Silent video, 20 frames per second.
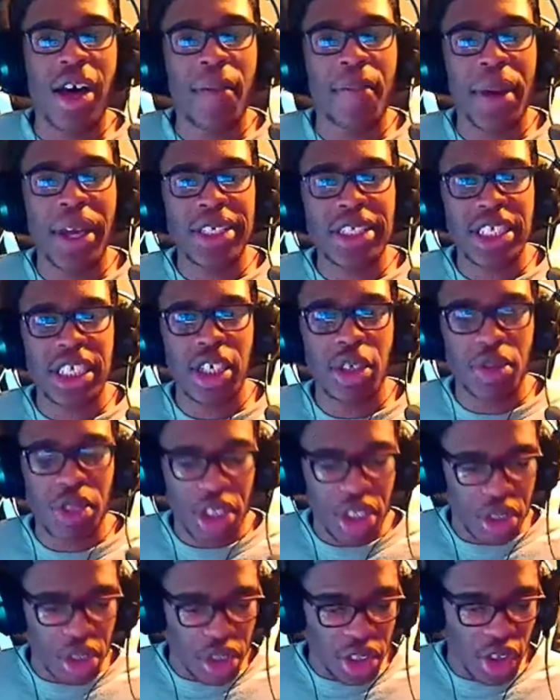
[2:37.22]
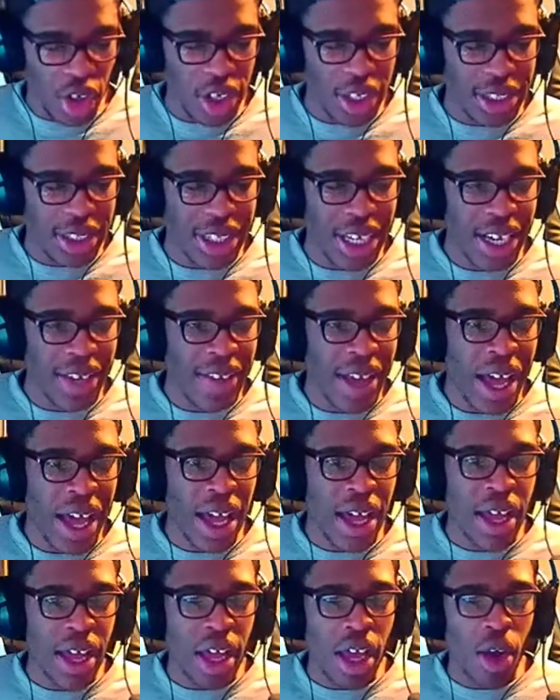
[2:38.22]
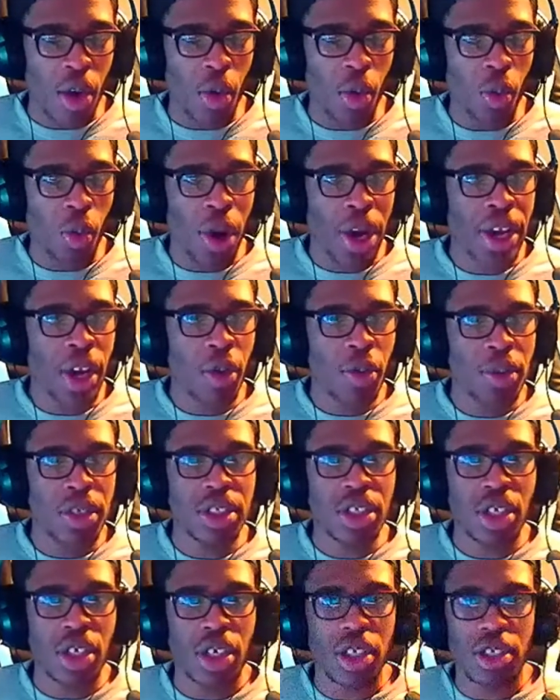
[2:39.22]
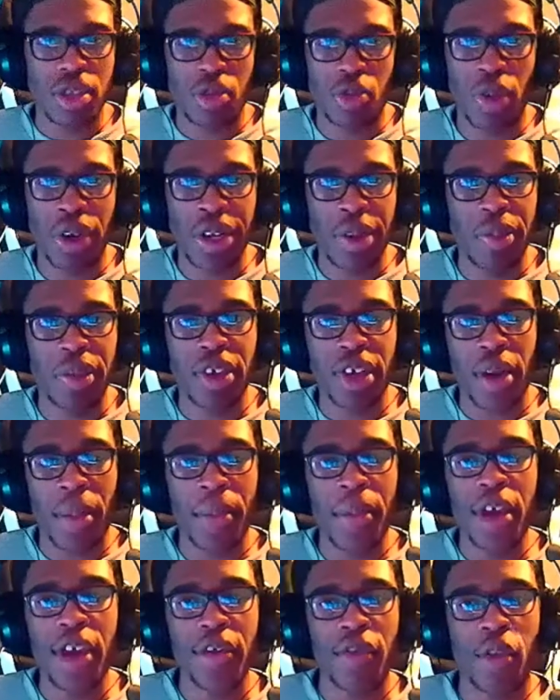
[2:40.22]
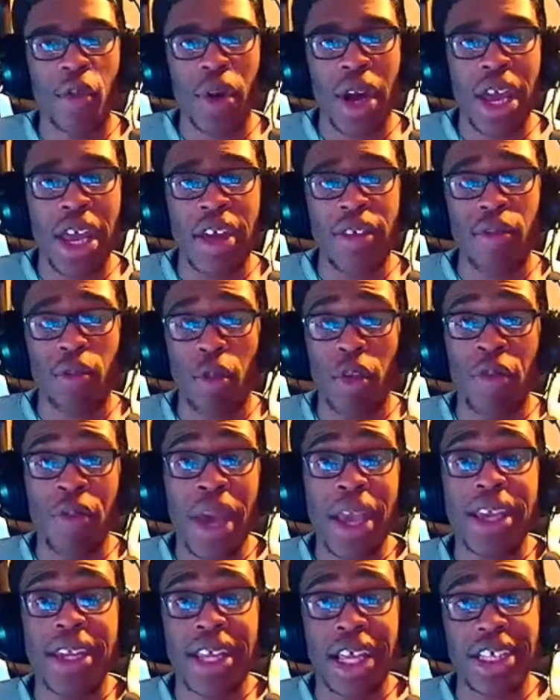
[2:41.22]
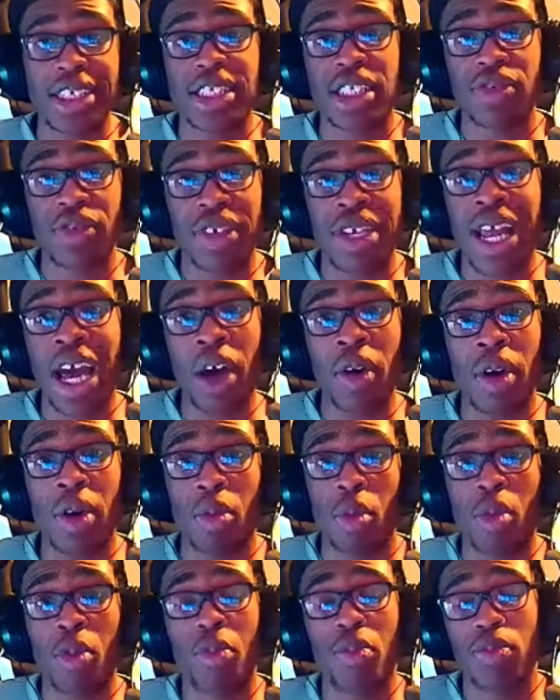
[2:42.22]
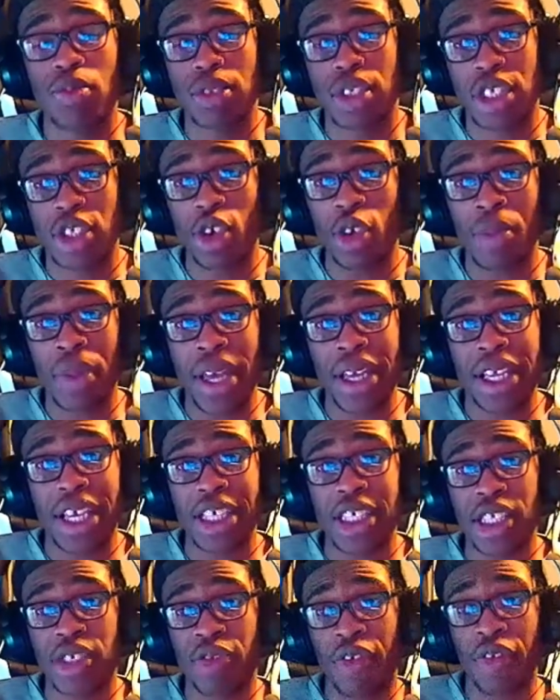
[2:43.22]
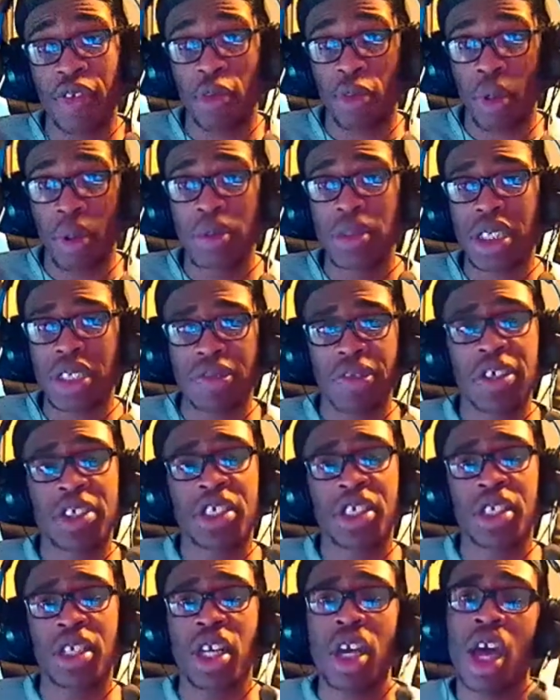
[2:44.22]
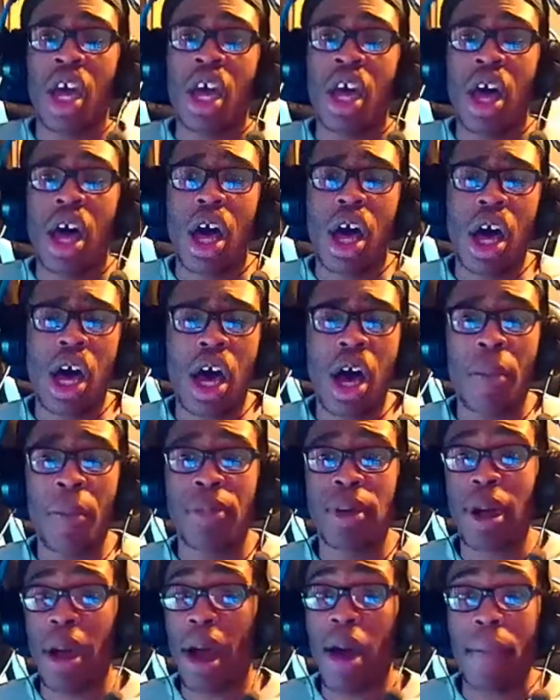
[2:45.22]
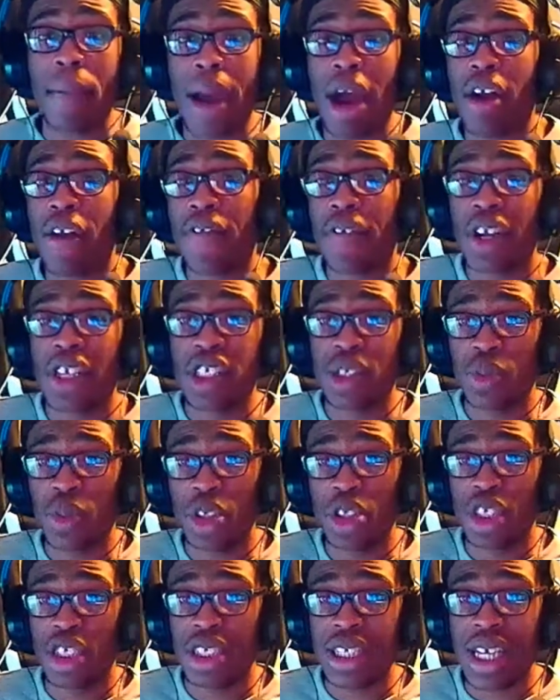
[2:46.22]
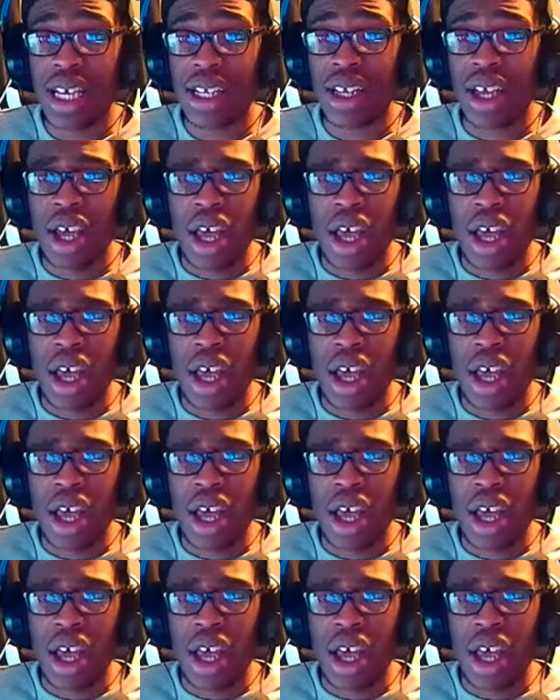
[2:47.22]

Basically, she was trying to say that when are we going to move away? We've made history now, and we'll still make history for the women's division. I'm paraphrasing what she said.